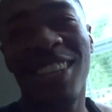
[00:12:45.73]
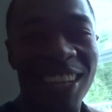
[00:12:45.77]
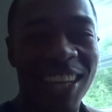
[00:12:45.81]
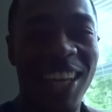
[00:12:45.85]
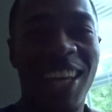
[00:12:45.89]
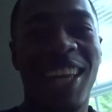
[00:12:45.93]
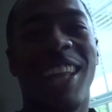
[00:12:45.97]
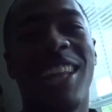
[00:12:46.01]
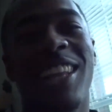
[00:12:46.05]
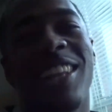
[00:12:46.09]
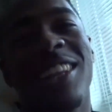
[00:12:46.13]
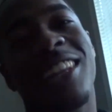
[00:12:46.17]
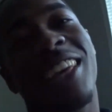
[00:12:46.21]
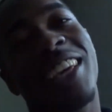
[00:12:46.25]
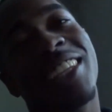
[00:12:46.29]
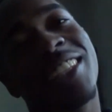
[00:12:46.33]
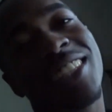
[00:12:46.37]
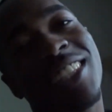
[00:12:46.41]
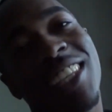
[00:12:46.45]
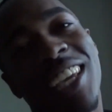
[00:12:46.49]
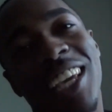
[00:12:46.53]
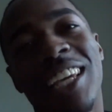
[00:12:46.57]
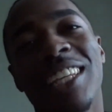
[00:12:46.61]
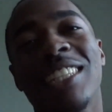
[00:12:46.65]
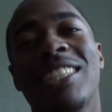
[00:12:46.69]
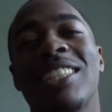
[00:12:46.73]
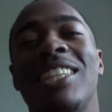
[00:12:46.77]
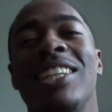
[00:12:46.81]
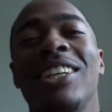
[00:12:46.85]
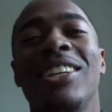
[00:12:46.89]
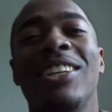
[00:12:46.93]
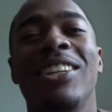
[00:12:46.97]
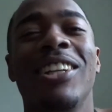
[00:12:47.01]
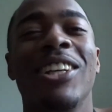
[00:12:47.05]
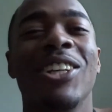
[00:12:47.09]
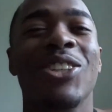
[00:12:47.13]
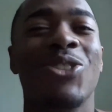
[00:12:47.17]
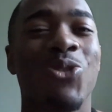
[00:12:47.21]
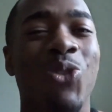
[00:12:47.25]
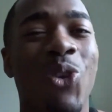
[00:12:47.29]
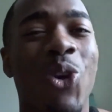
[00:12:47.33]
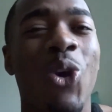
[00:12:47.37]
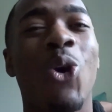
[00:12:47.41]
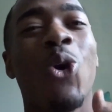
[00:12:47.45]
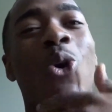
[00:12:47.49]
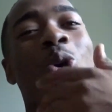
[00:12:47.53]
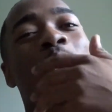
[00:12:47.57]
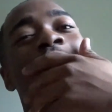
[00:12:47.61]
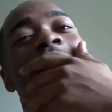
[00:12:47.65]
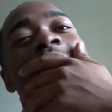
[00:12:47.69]
Let's get to this
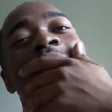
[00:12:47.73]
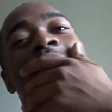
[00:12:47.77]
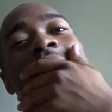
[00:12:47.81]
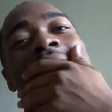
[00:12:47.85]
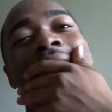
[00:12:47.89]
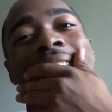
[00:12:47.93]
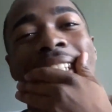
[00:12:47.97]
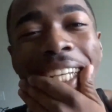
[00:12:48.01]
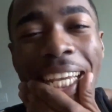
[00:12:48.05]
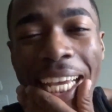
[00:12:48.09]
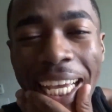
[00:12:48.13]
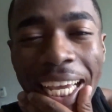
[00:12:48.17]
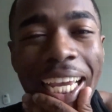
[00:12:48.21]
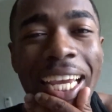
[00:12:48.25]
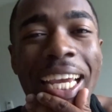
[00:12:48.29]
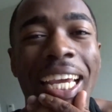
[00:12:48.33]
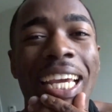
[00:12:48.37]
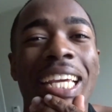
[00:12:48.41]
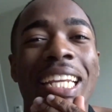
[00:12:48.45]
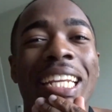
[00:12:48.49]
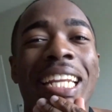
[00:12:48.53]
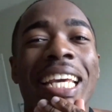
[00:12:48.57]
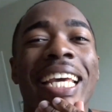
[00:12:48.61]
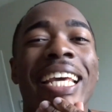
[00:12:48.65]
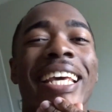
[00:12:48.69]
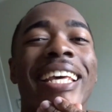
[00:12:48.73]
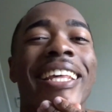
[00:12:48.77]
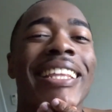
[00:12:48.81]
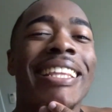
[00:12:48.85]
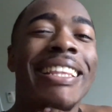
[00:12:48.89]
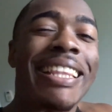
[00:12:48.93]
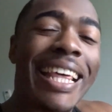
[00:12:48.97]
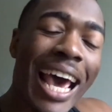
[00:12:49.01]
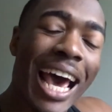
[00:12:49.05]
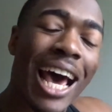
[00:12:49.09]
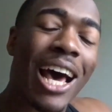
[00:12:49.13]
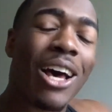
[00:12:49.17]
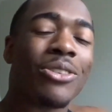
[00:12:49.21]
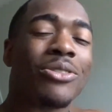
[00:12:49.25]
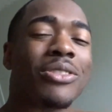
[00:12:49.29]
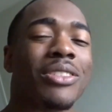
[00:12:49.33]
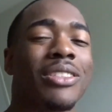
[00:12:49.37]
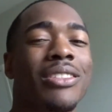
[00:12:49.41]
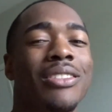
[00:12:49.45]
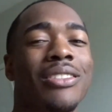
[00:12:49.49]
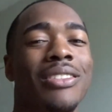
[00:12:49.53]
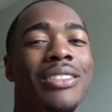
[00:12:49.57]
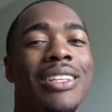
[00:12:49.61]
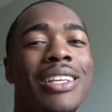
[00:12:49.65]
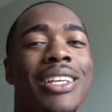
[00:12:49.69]
road to
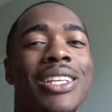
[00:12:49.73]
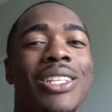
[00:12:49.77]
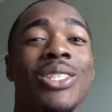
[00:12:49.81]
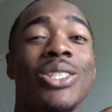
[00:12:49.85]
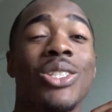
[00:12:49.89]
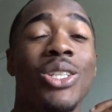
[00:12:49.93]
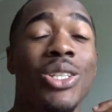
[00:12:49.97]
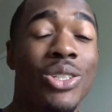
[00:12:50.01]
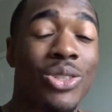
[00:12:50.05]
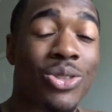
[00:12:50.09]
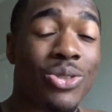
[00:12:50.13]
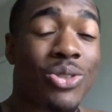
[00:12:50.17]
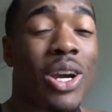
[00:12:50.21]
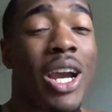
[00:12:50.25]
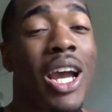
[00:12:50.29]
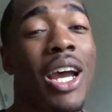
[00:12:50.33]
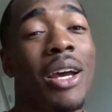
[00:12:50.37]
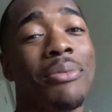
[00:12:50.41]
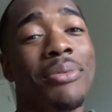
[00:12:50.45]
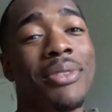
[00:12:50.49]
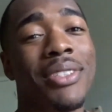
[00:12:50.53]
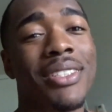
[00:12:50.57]
10,000 subscribers.